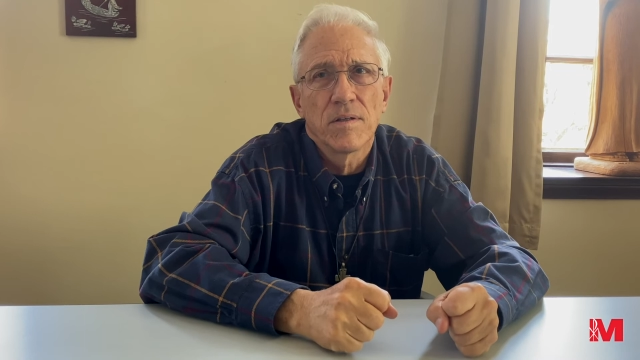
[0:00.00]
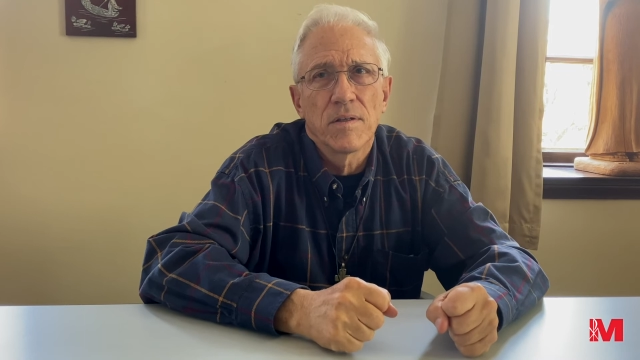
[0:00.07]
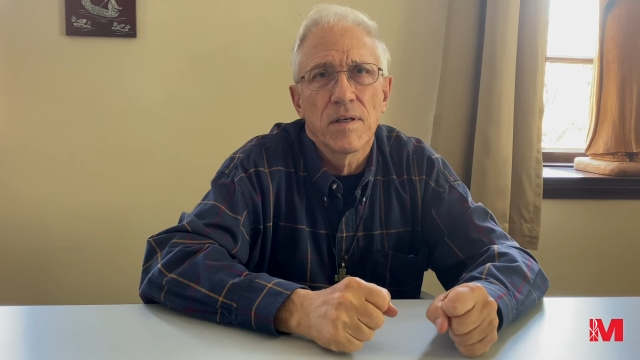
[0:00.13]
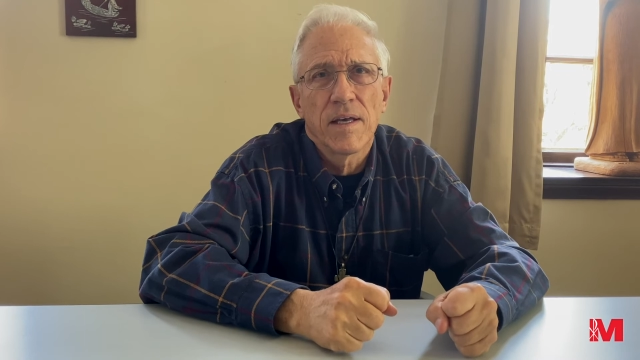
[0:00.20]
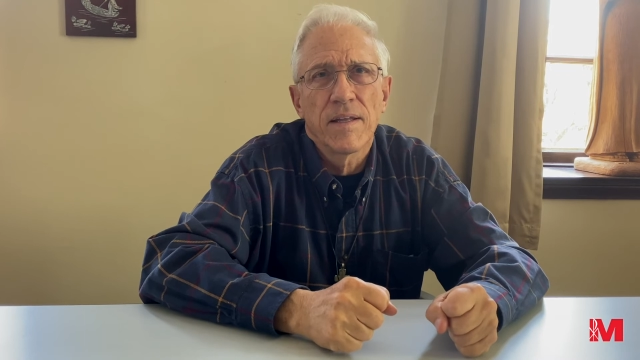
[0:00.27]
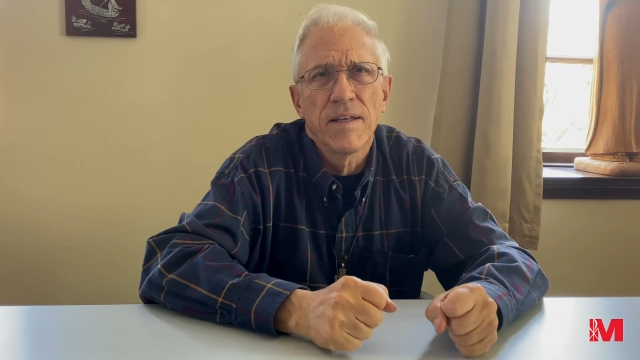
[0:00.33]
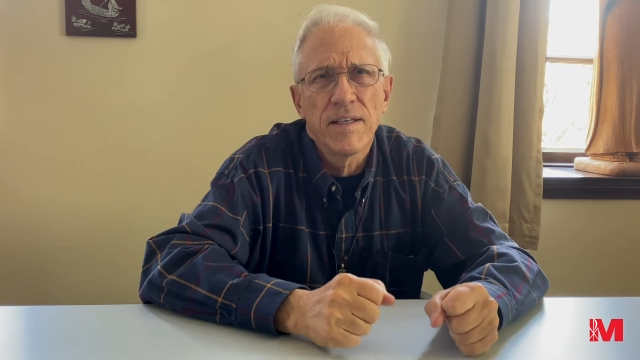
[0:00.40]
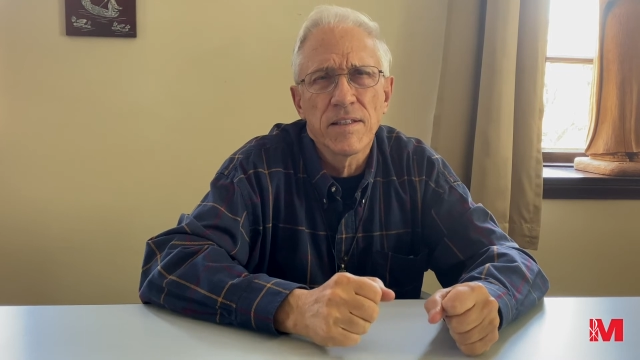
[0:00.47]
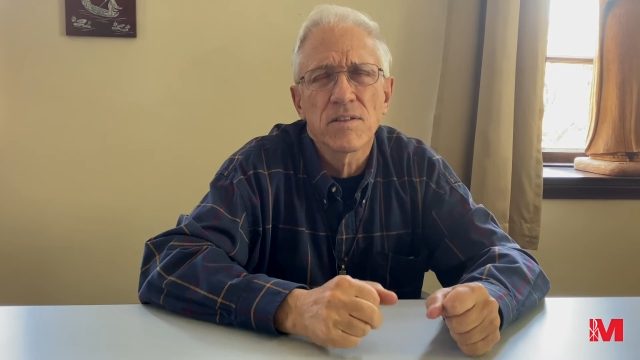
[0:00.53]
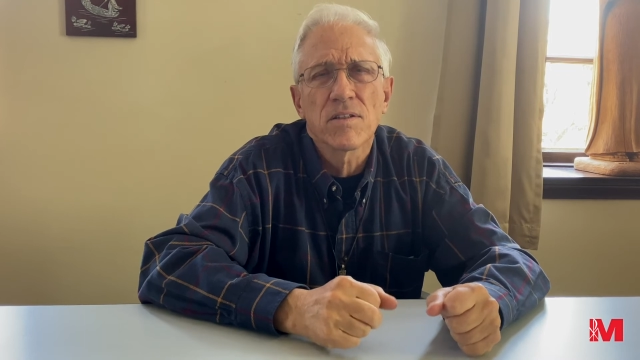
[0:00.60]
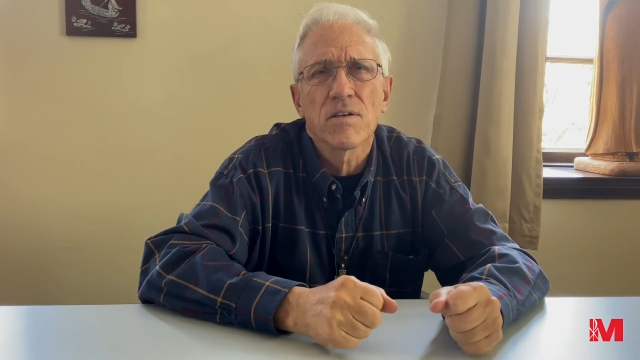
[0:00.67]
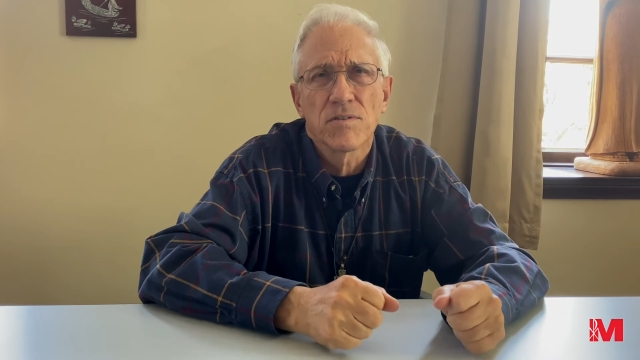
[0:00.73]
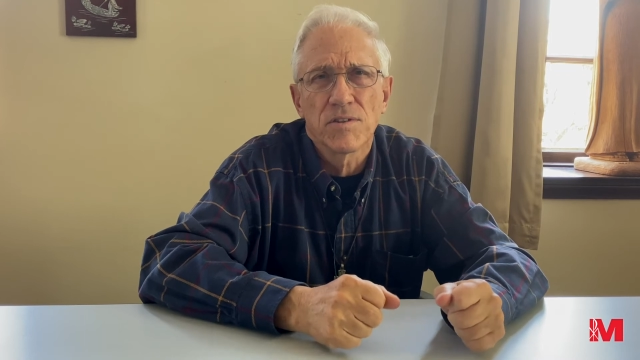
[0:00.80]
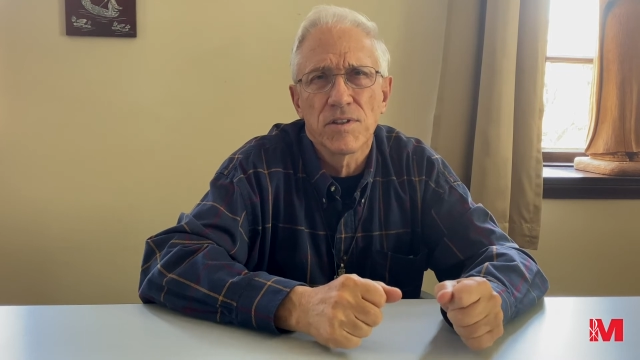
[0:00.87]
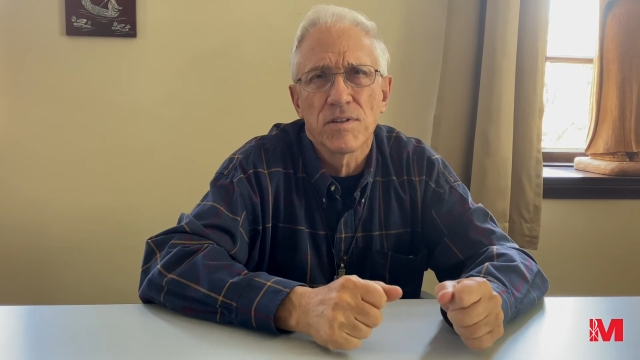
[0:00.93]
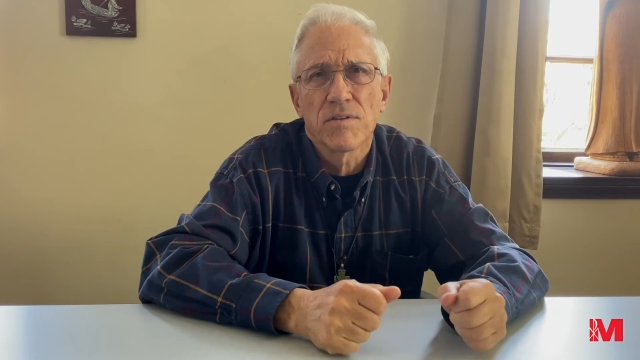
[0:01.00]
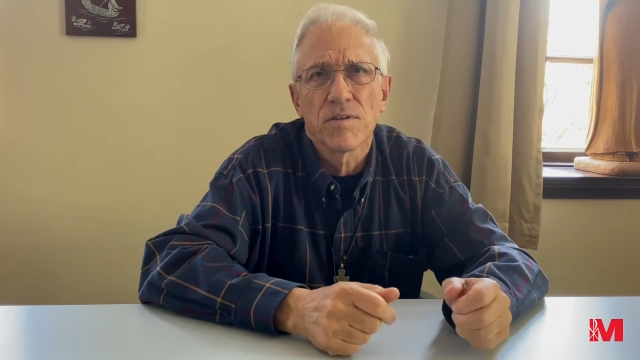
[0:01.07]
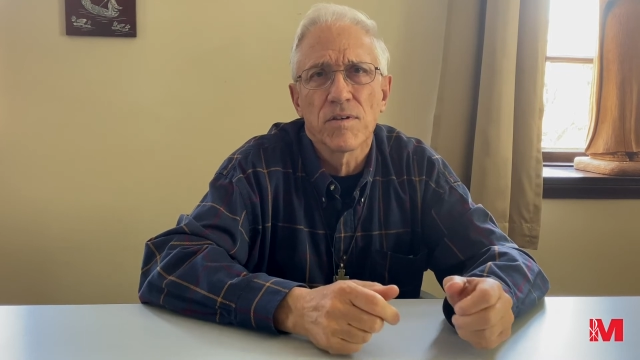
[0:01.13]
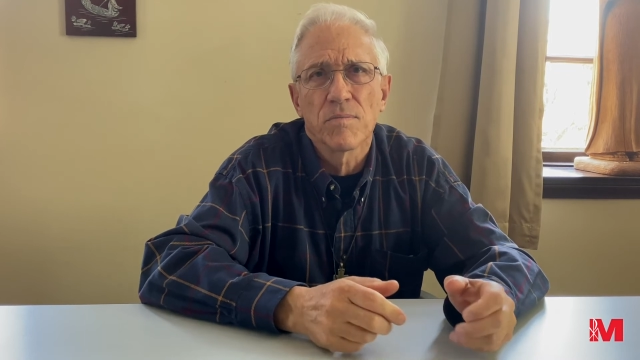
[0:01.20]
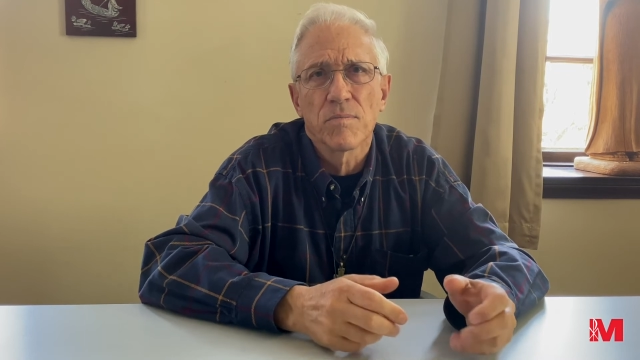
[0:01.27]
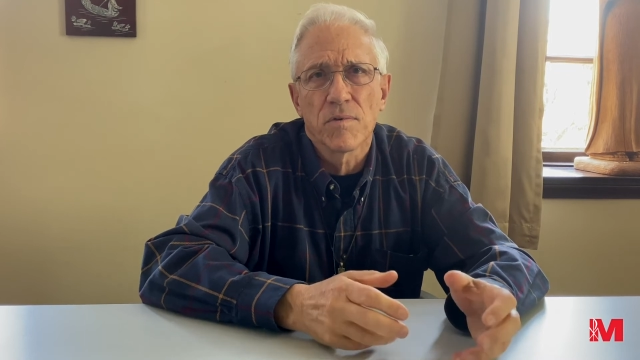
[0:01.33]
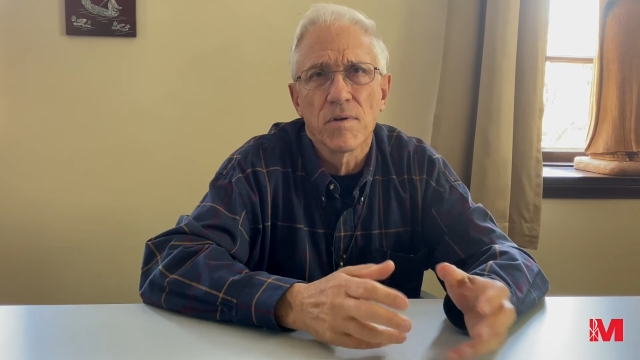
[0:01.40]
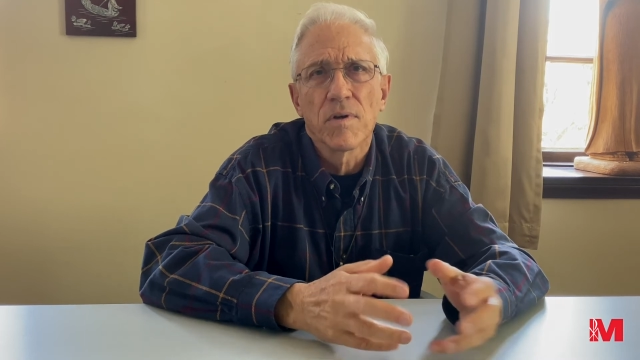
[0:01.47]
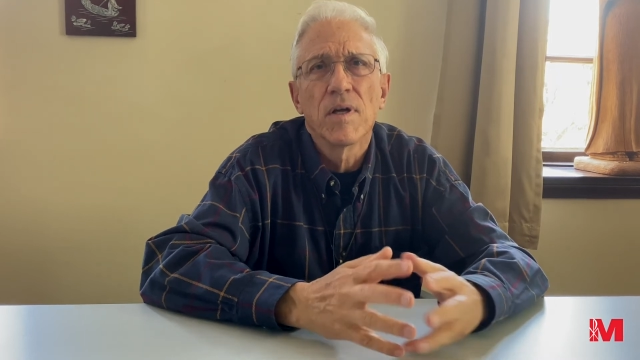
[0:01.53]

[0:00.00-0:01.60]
I think it's called geothermal.